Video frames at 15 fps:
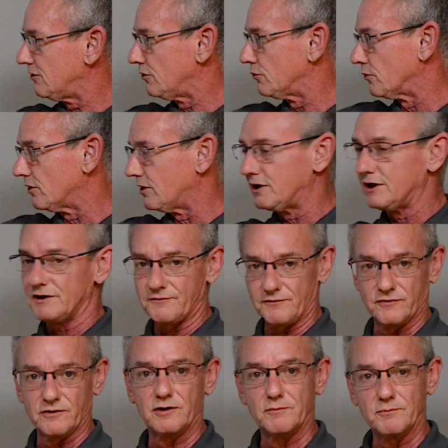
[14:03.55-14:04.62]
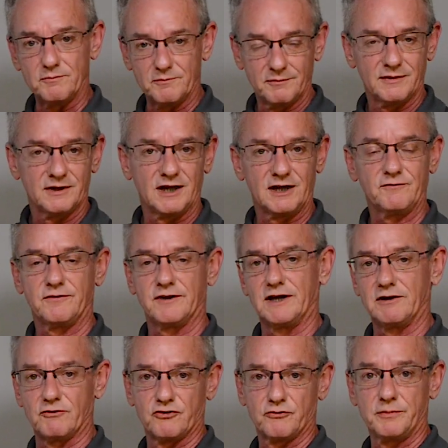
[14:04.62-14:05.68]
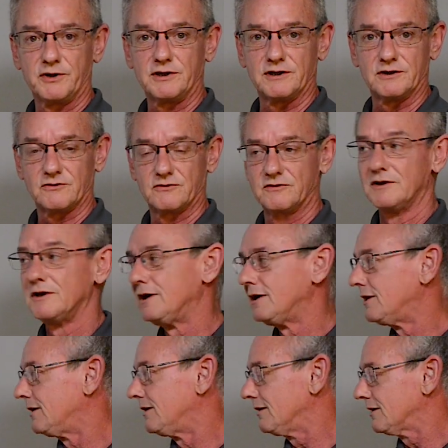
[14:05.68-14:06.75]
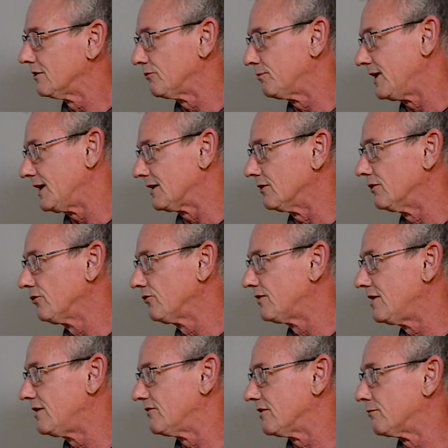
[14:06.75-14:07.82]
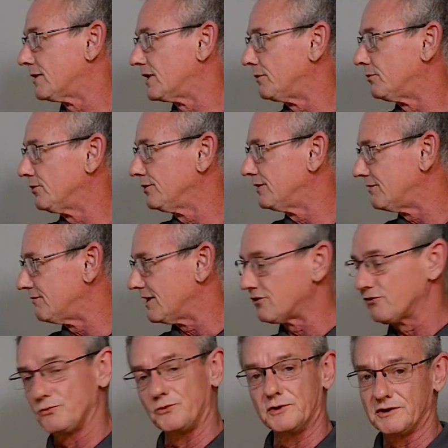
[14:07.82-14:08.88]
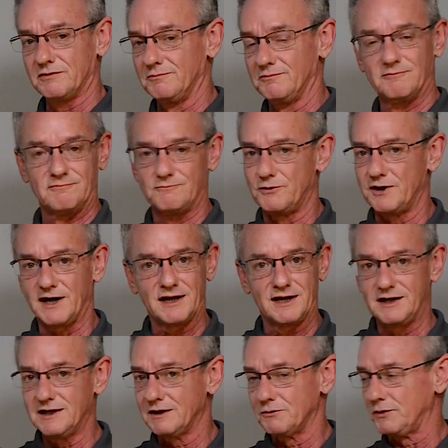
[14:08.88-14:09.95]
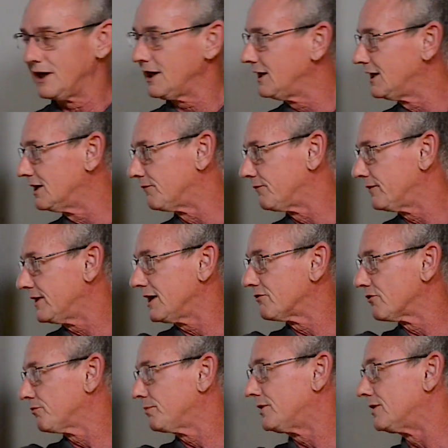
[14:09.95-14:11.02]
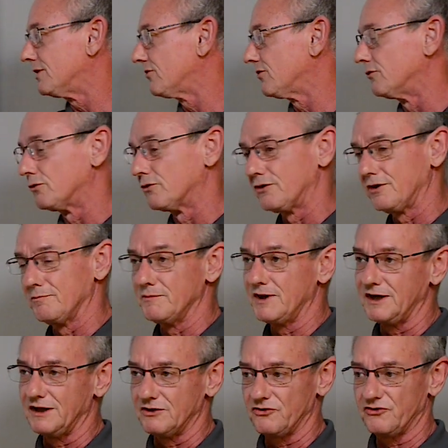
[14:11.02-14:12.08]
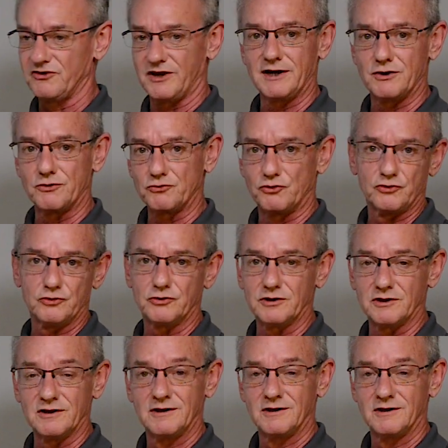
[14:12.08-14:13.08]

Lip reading: you were off from a flat response. Because back in those days, everybody believed that's what we had to hit. We had to get a flat response in order to make it sound good.